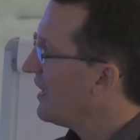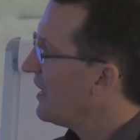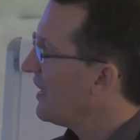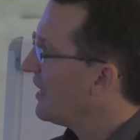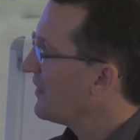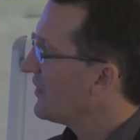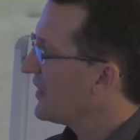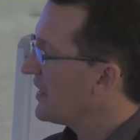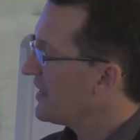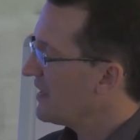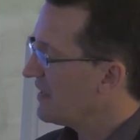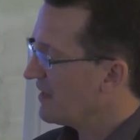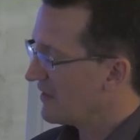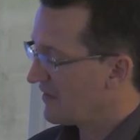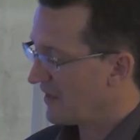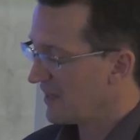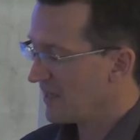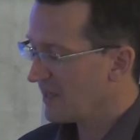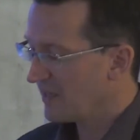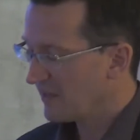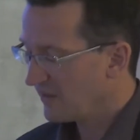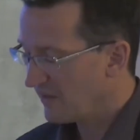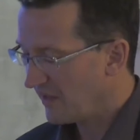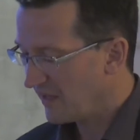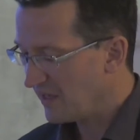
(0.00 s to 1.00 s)
And
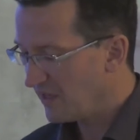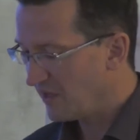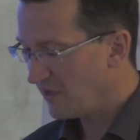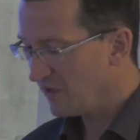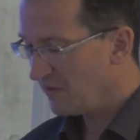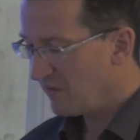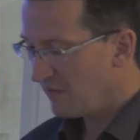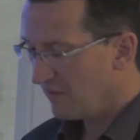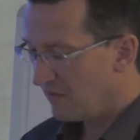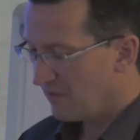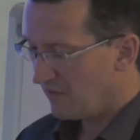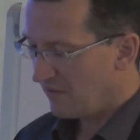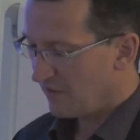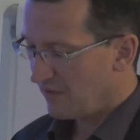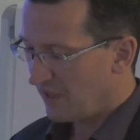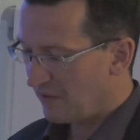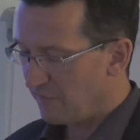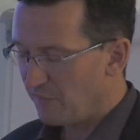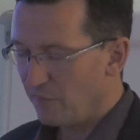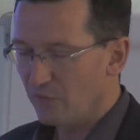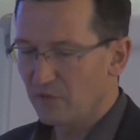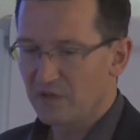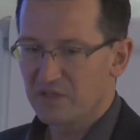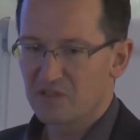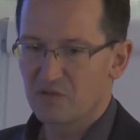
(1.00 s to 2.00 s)
they
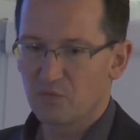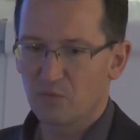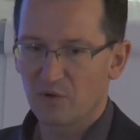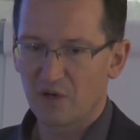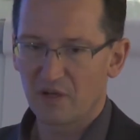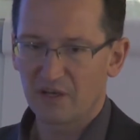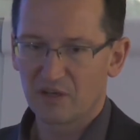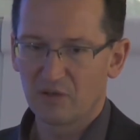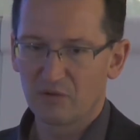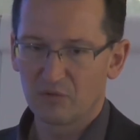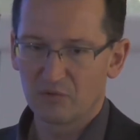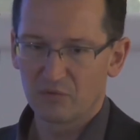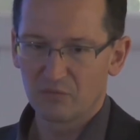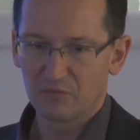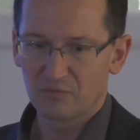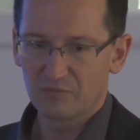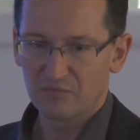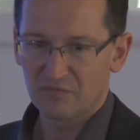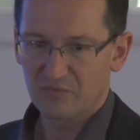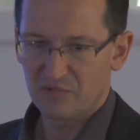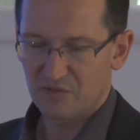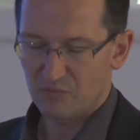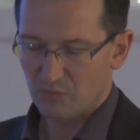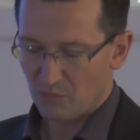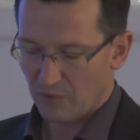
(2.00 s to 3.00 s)
fall into what I call
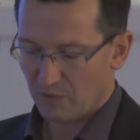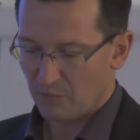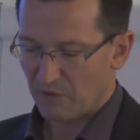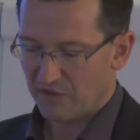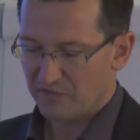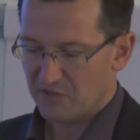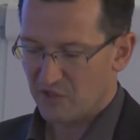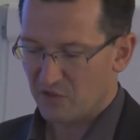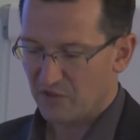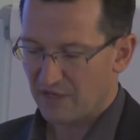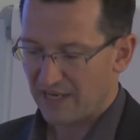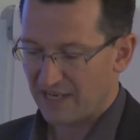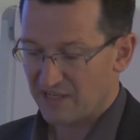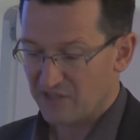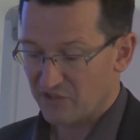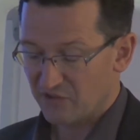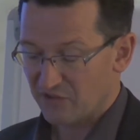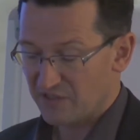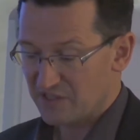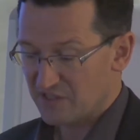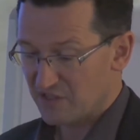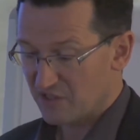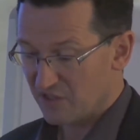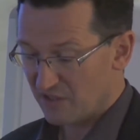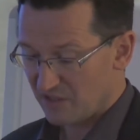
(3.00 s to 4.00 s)
one of two
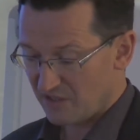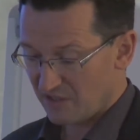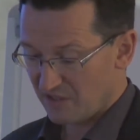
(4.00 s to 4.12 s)
categories.